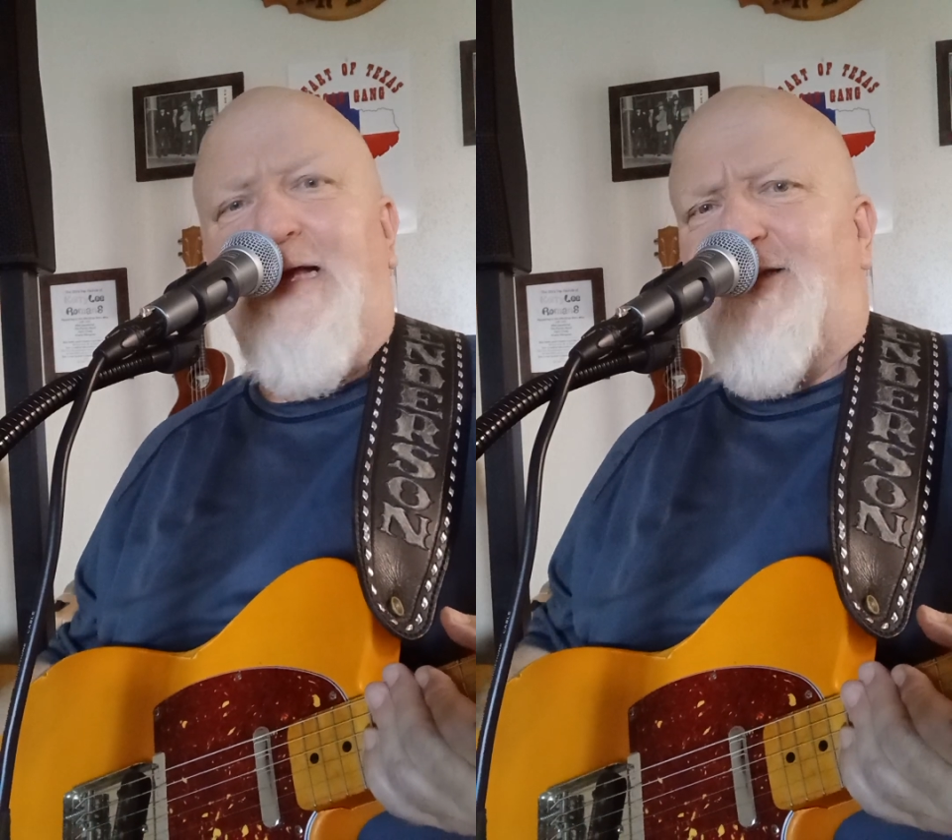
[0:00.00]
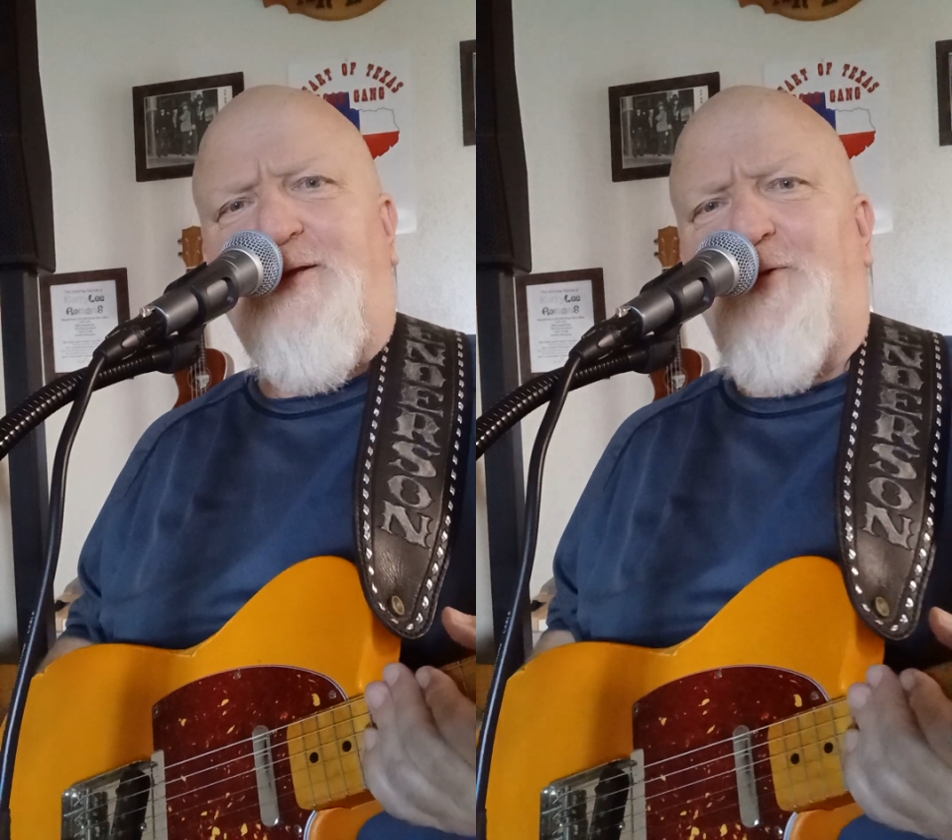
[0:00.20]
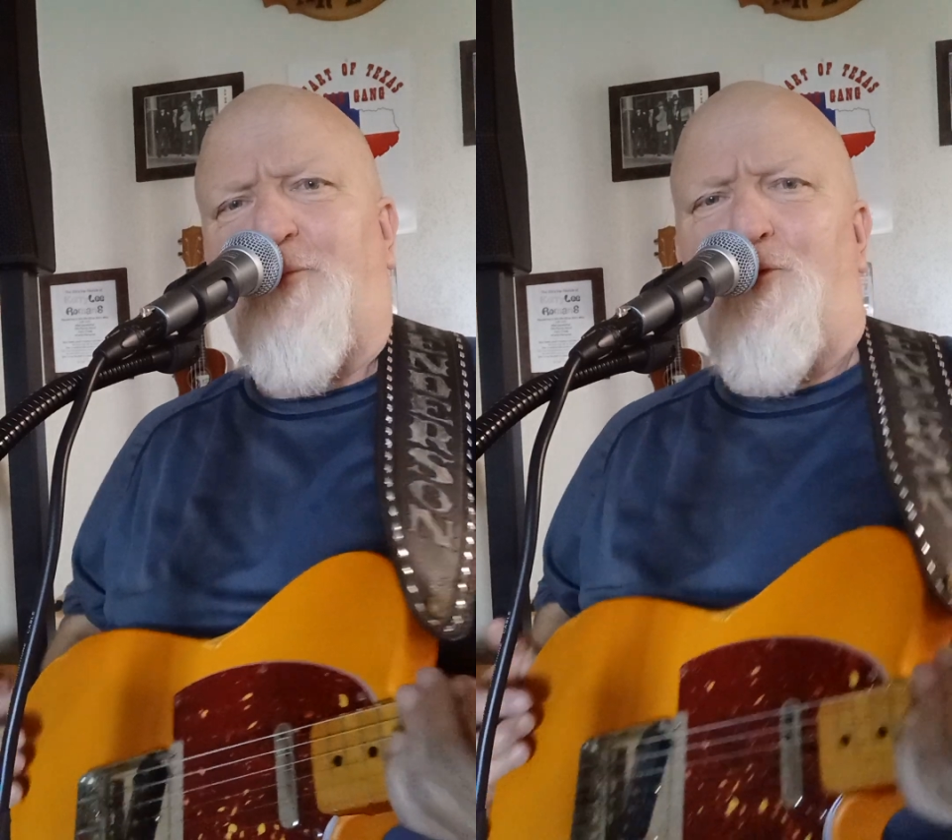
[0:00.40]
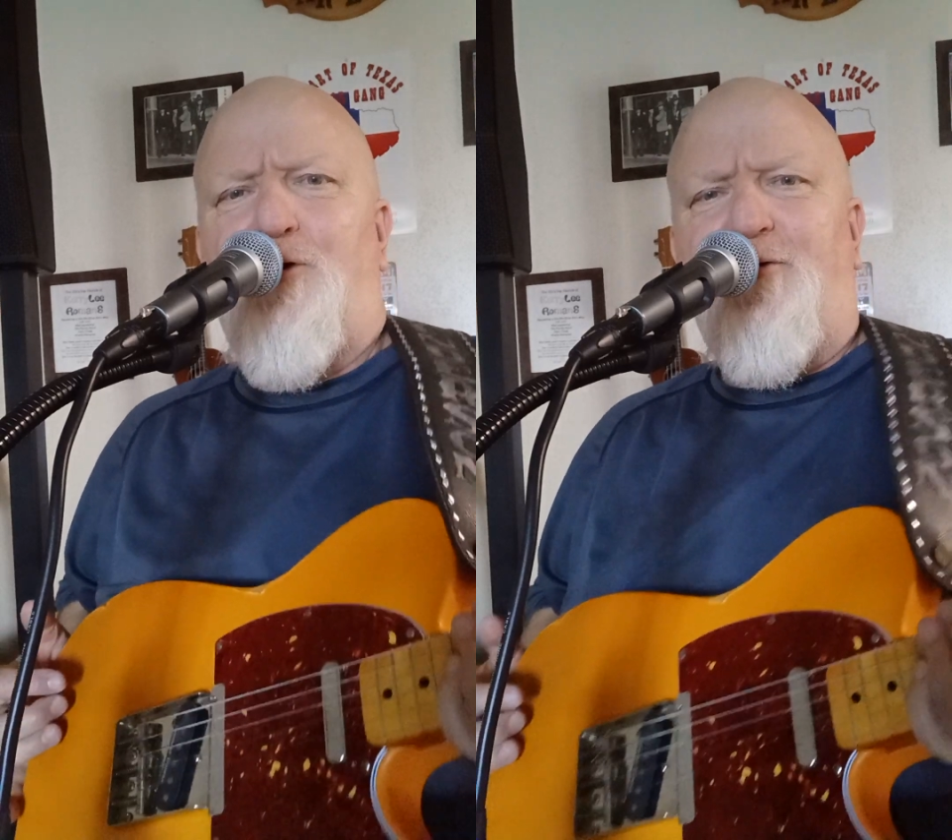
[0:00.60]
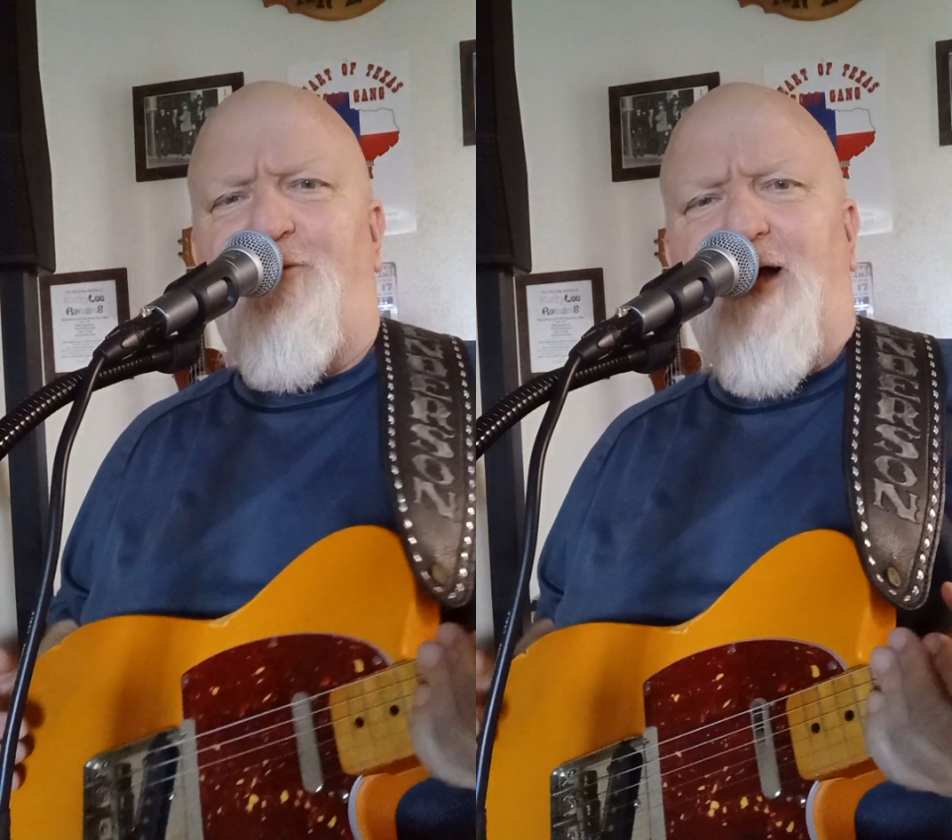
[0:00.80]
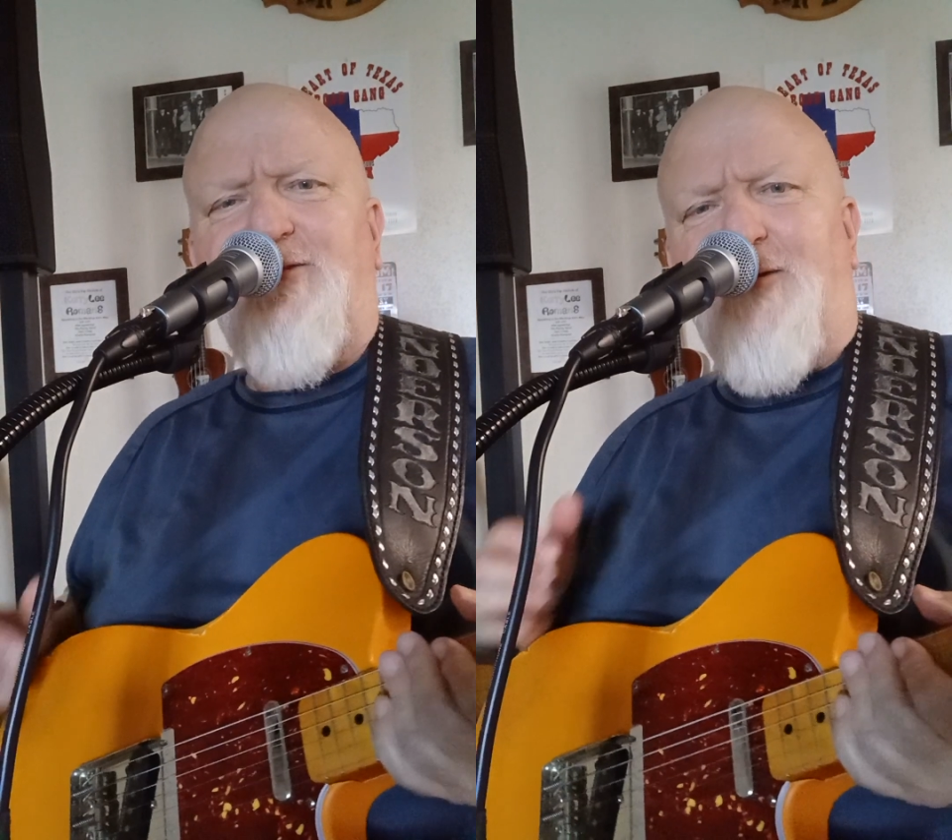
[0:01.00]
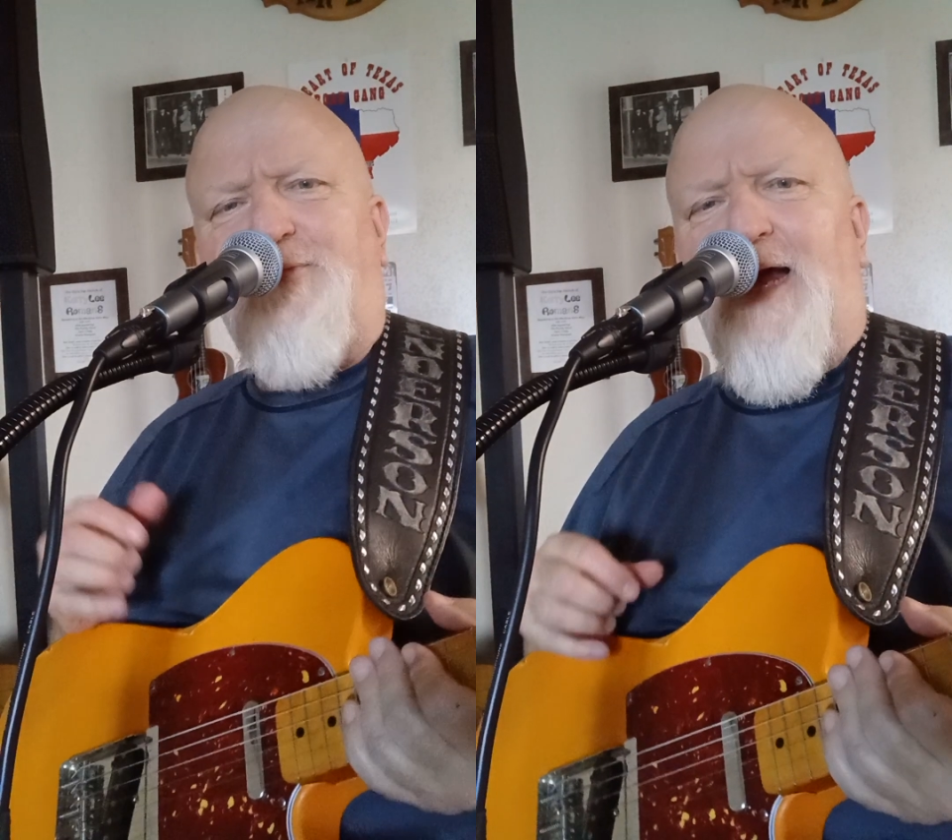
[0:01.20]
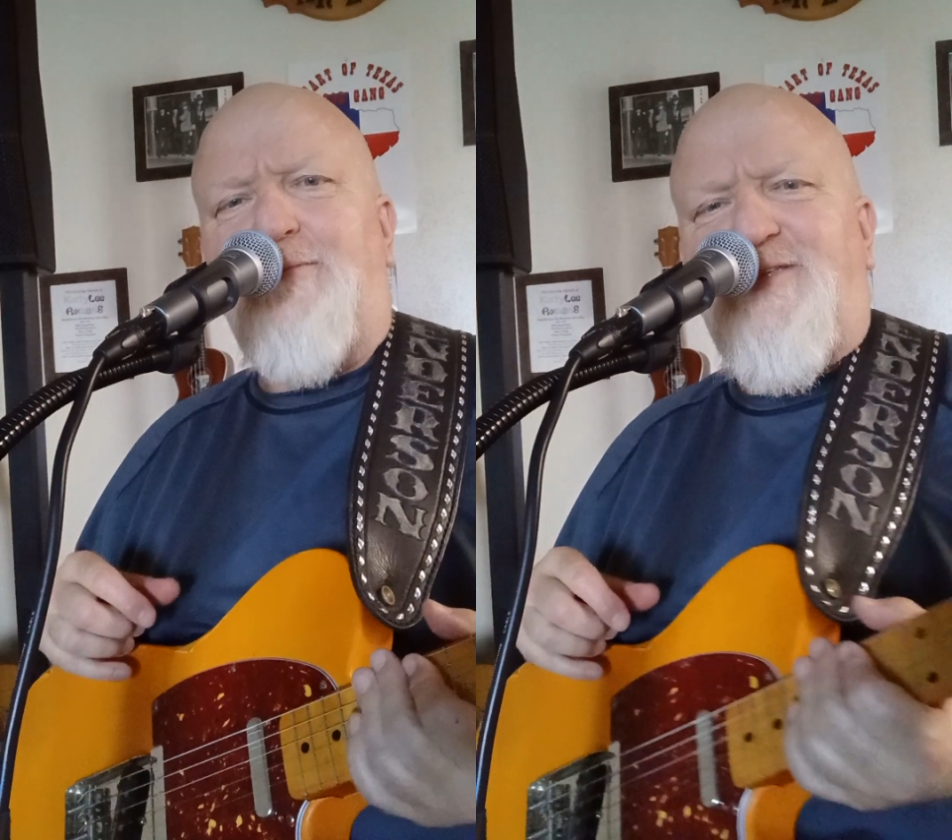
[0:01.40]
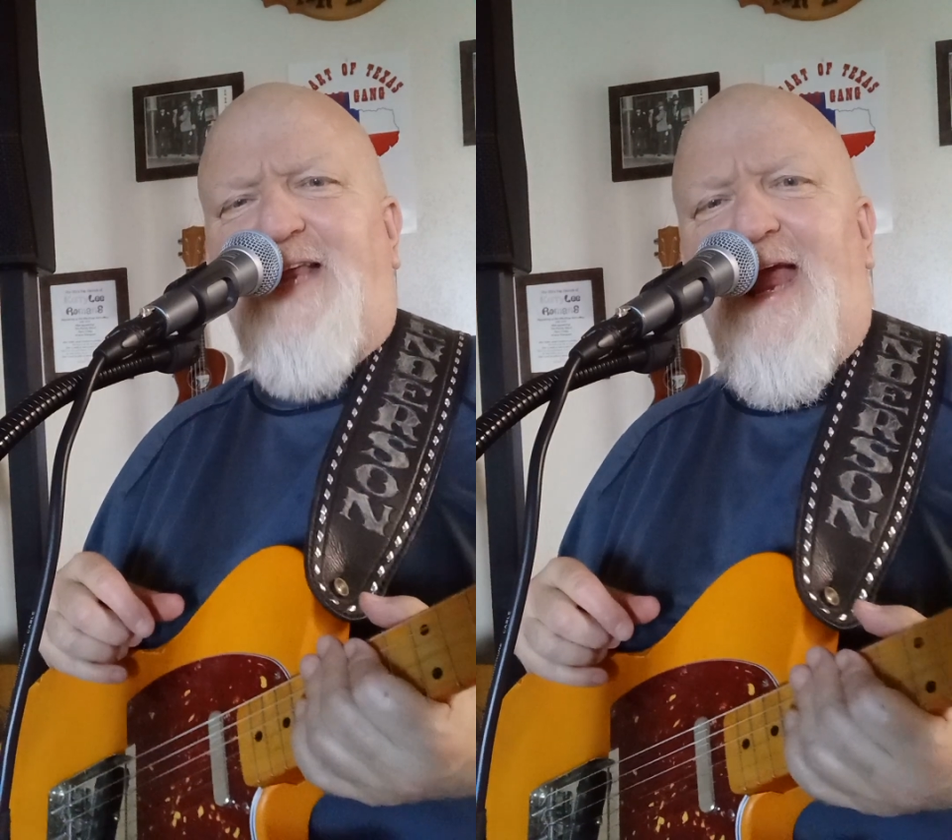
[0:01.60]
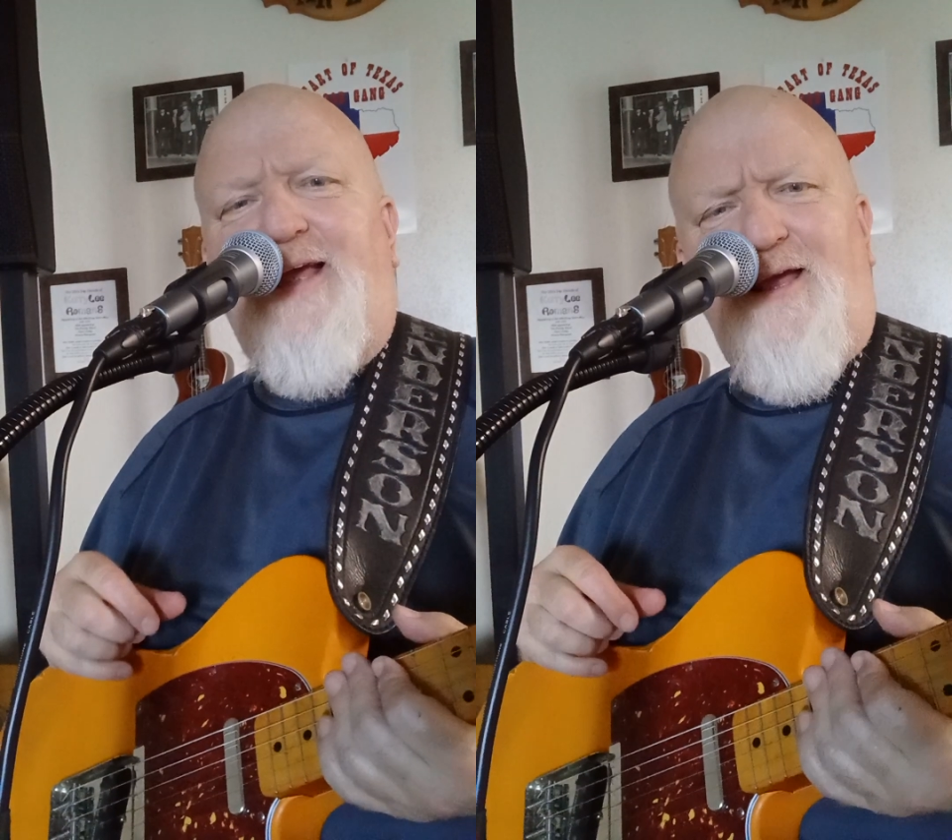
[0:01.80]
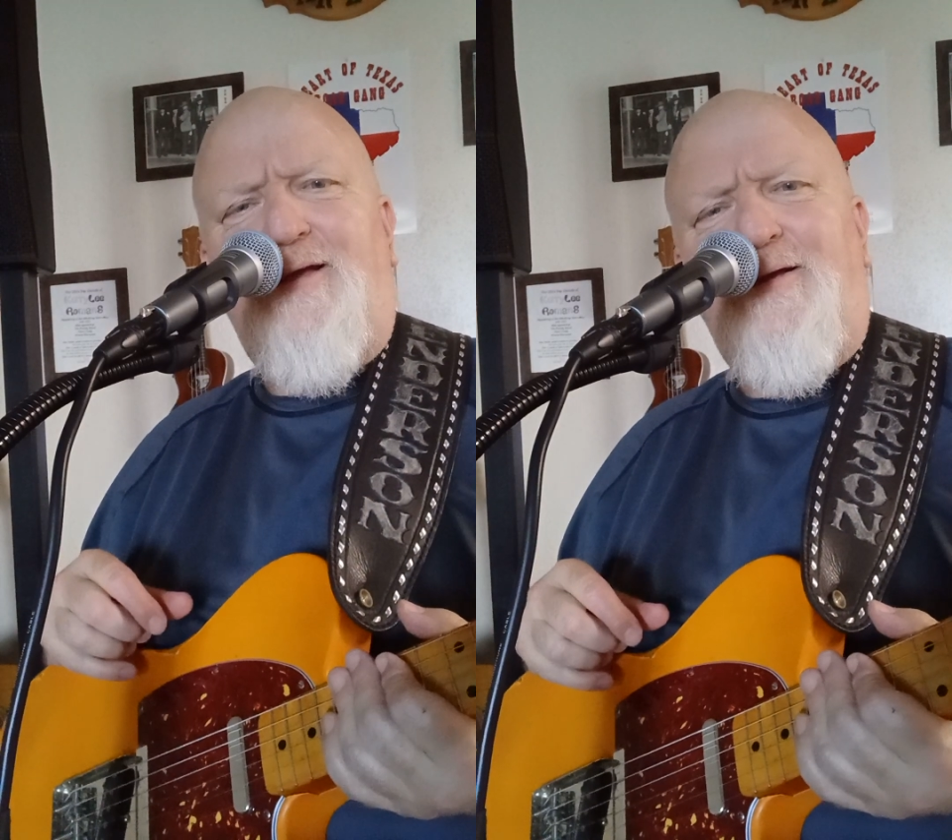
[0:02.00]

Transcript: Some of your board effects sometimes stink.